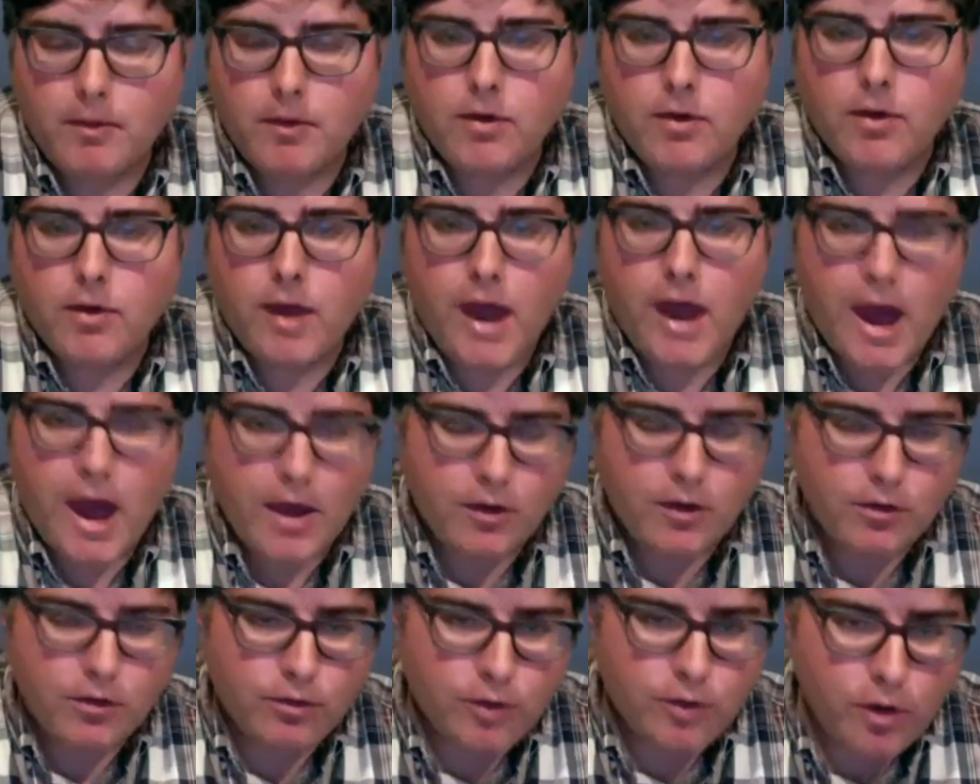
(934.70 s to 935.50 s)
you know, he
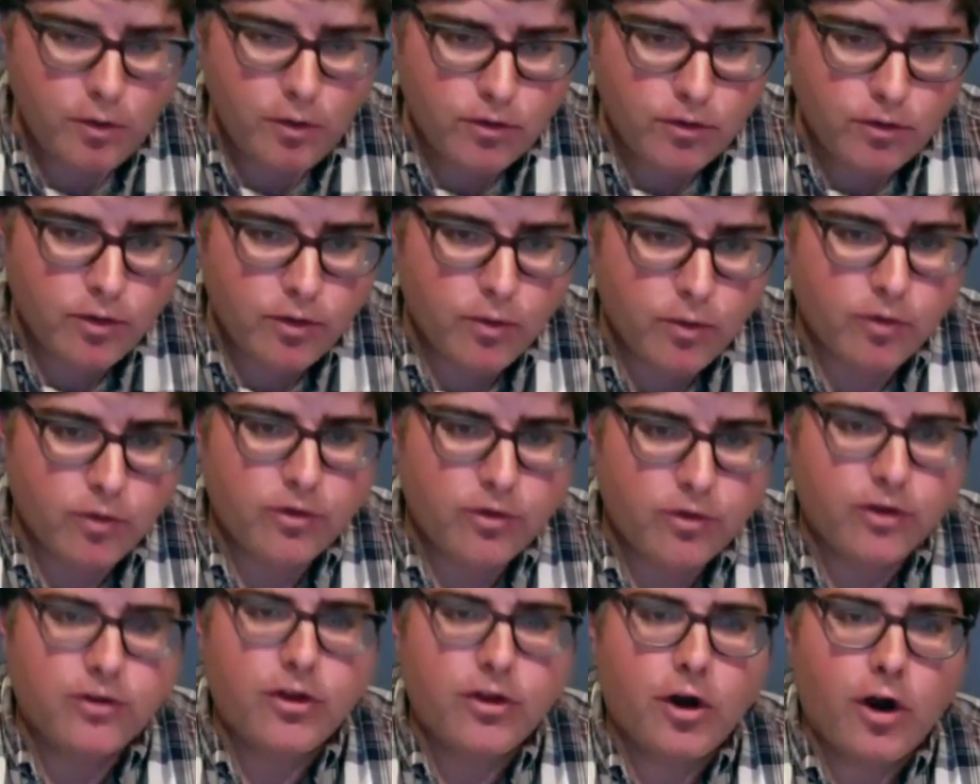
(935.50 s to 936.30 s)
had, you, you use the
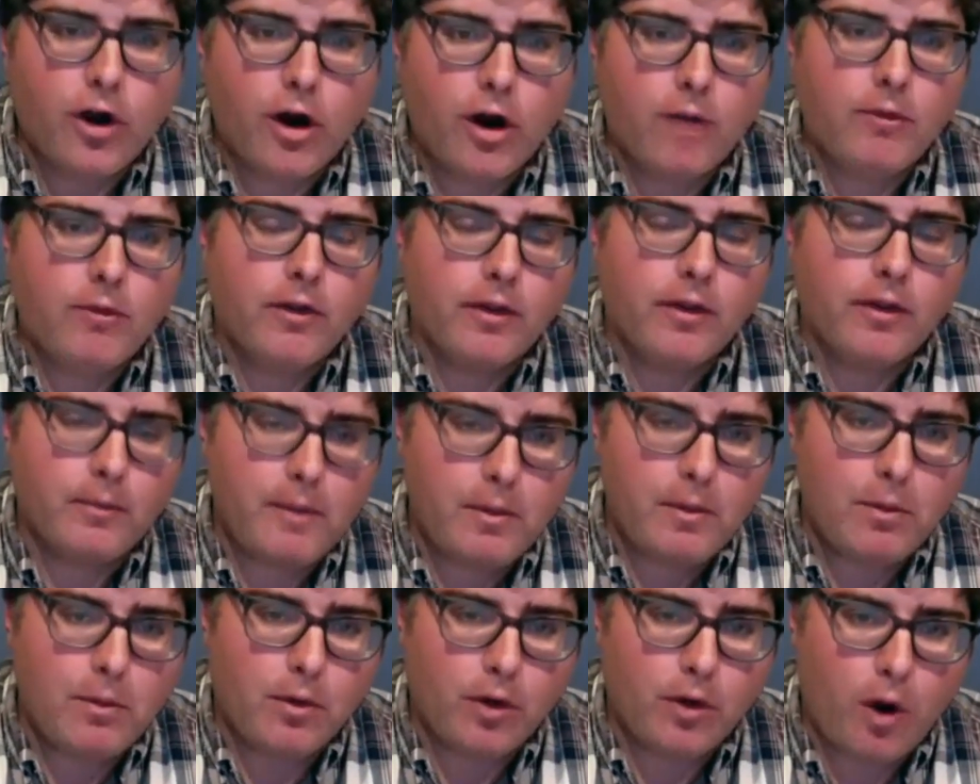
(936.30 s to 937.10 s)
word disarm. You know,
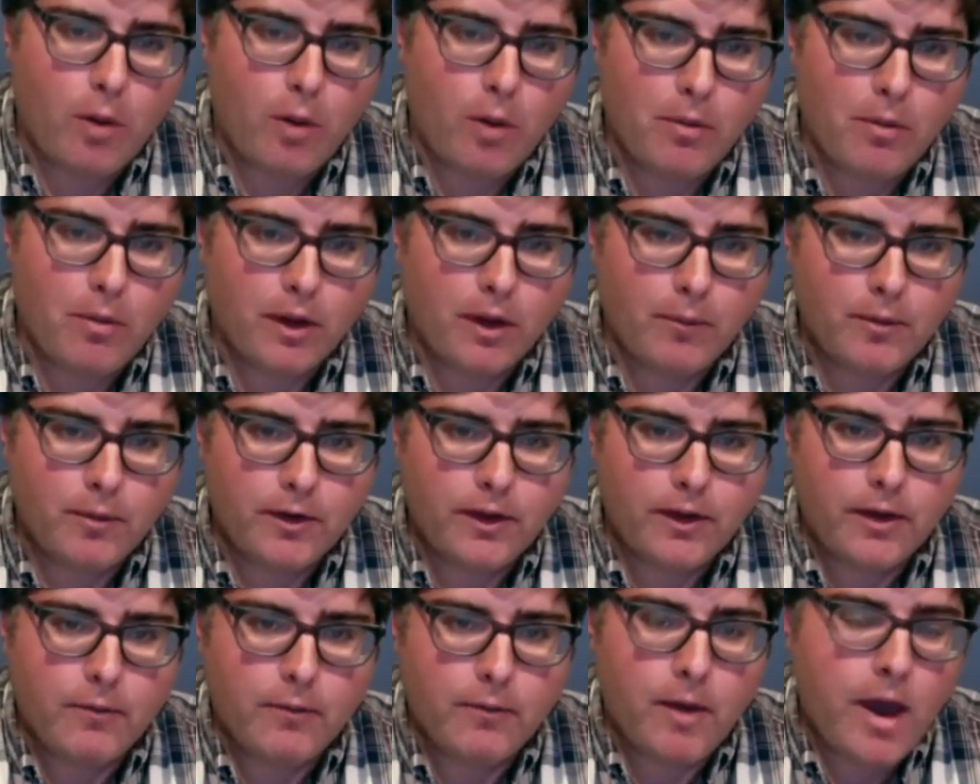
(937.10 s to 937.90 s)
that people would open up
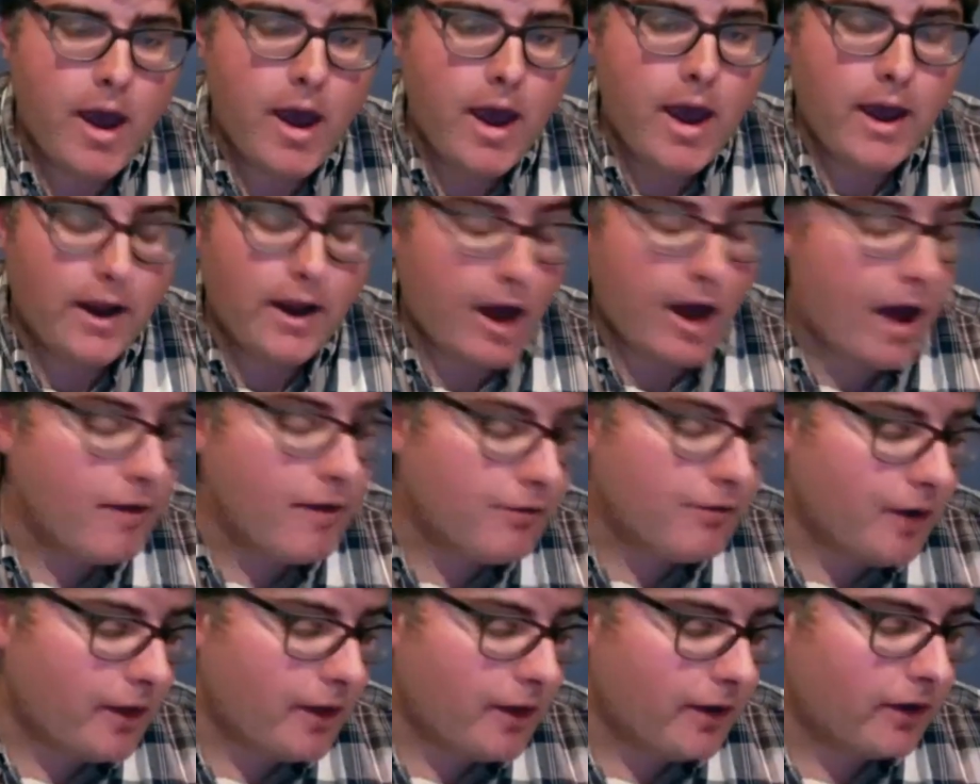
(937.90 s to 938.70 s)
to him, and
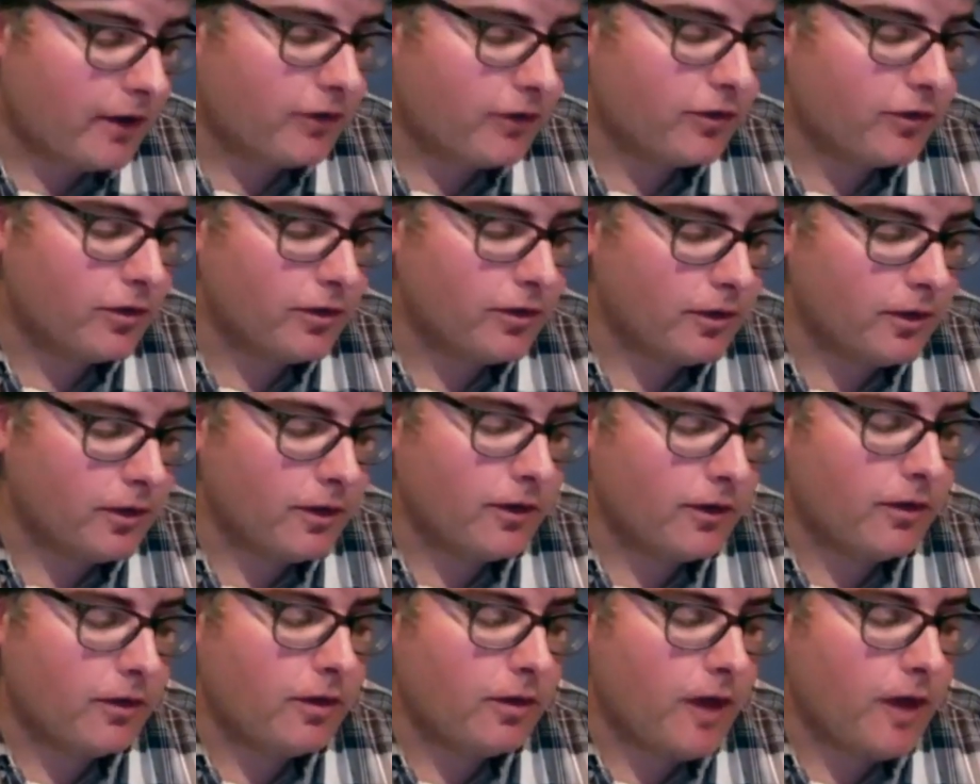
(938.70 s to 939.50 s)
I find like
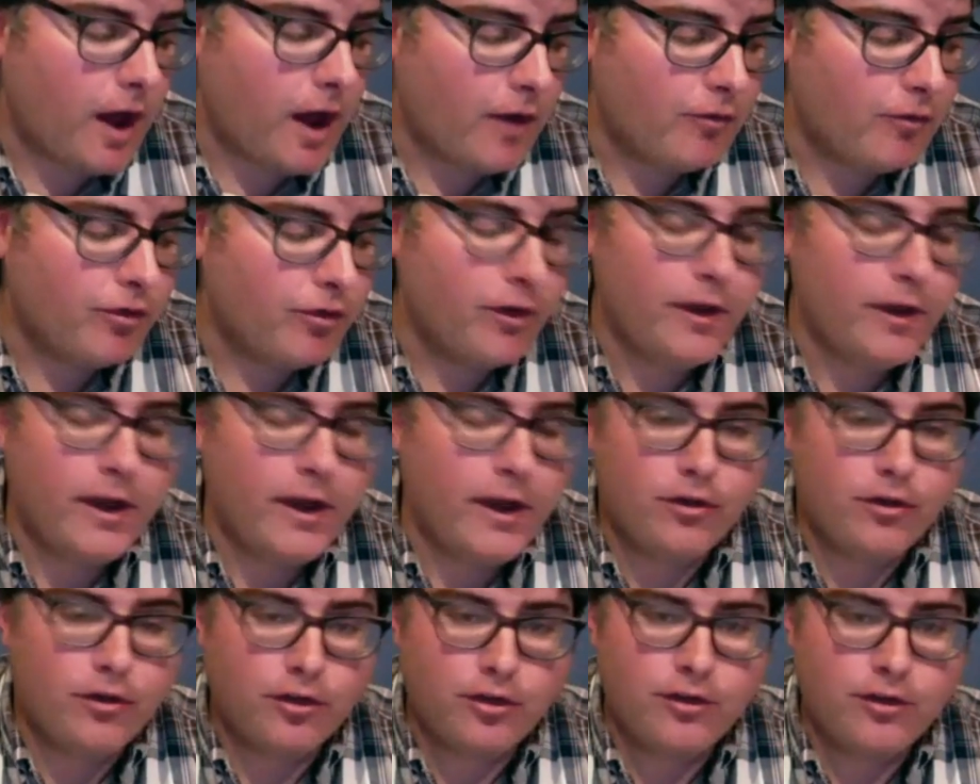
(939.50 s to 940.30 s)
a, a lot of
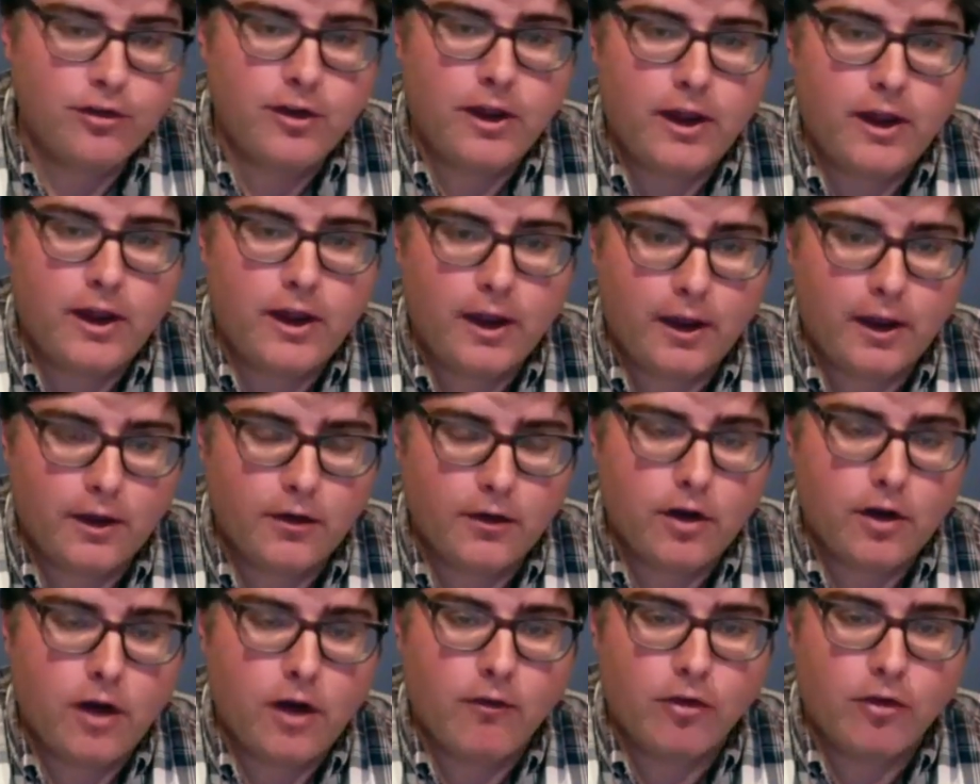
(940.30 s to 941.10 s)
really
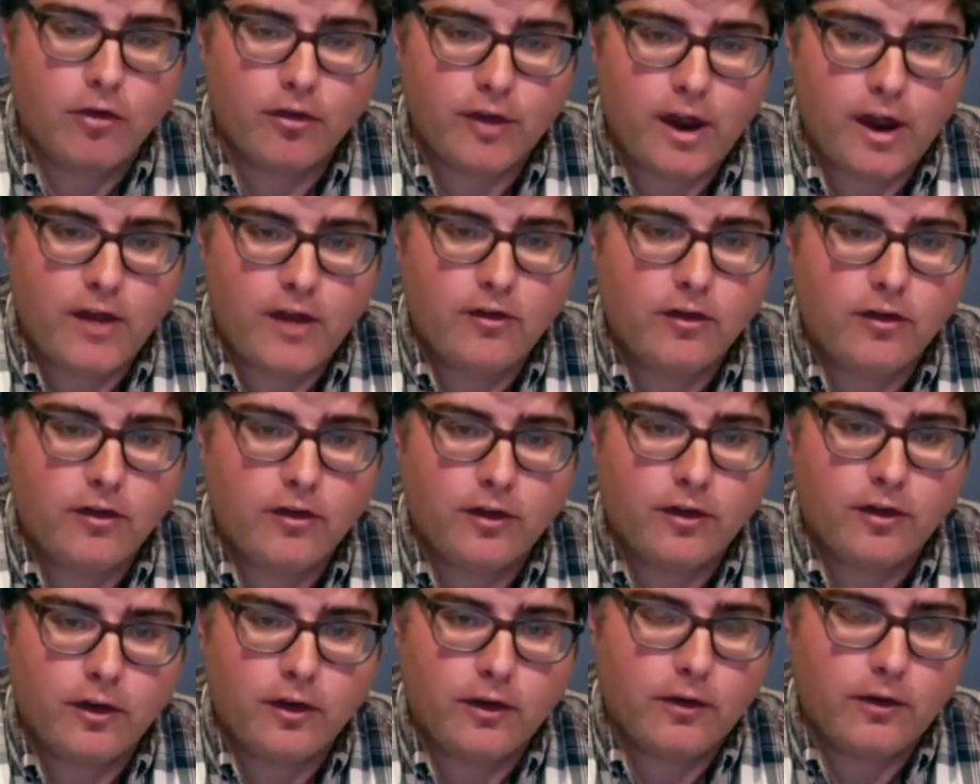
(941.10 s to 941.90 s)
interesting
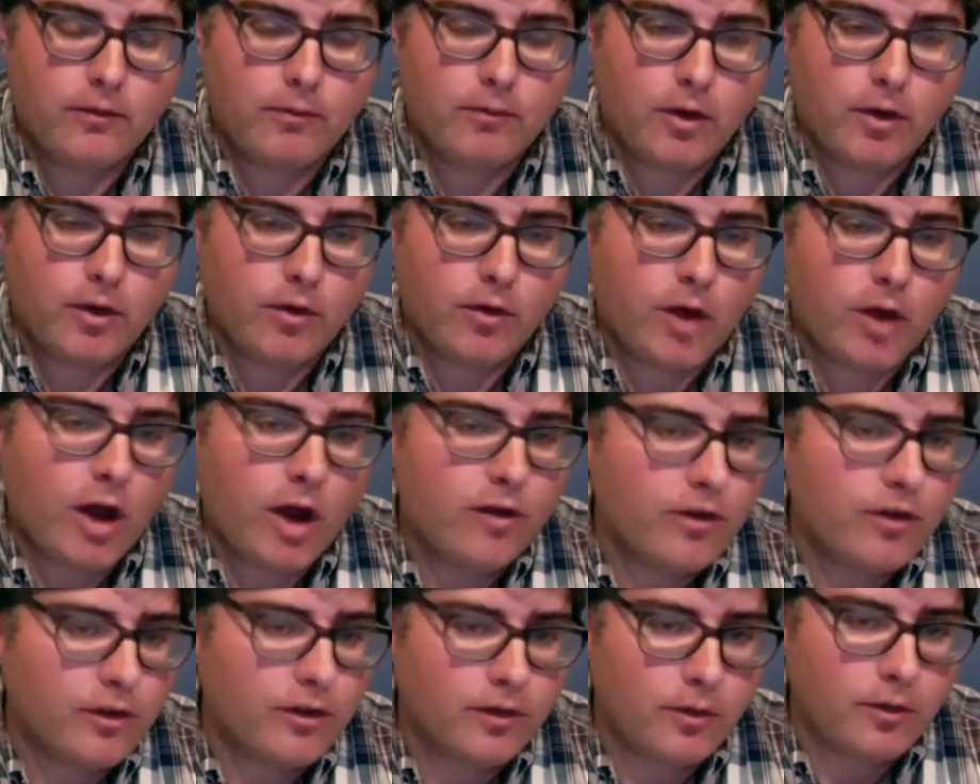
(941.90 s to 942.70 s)
conversations, and you know,
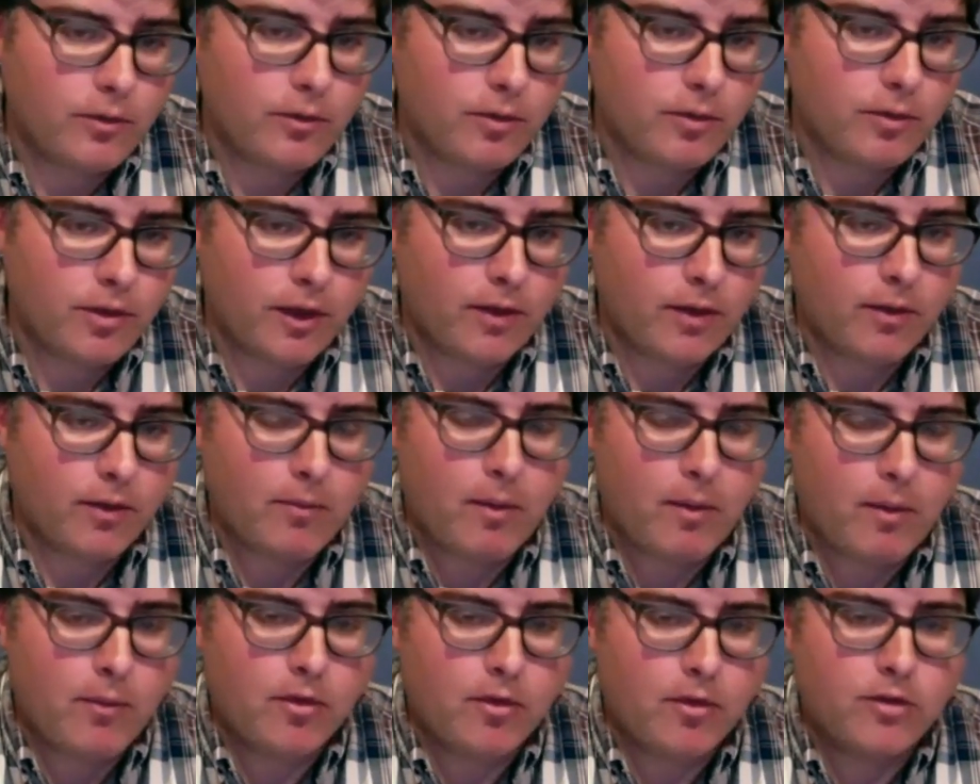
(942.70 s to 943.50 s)
not just you think
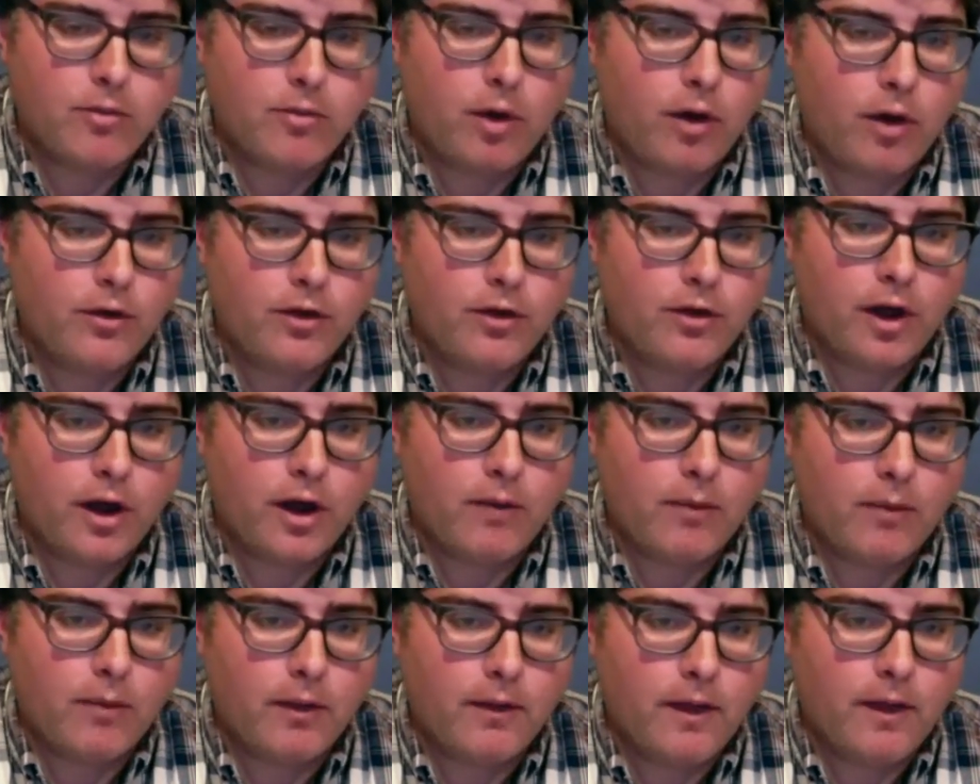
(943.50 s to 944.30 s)
like maybe small
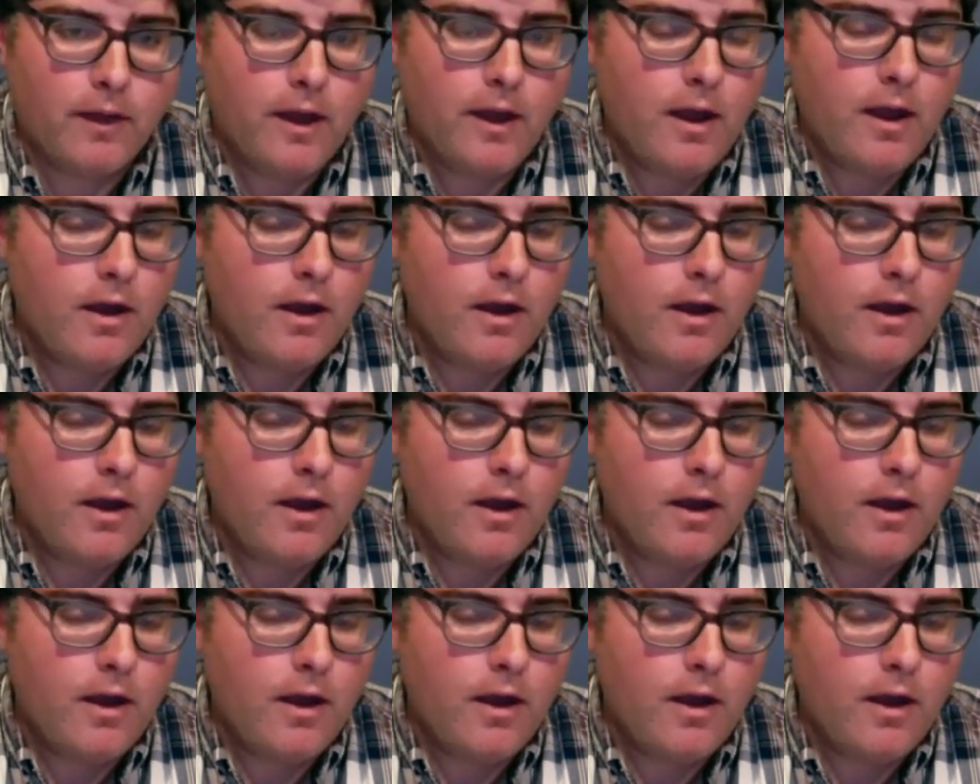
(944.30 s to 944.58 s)
talk, but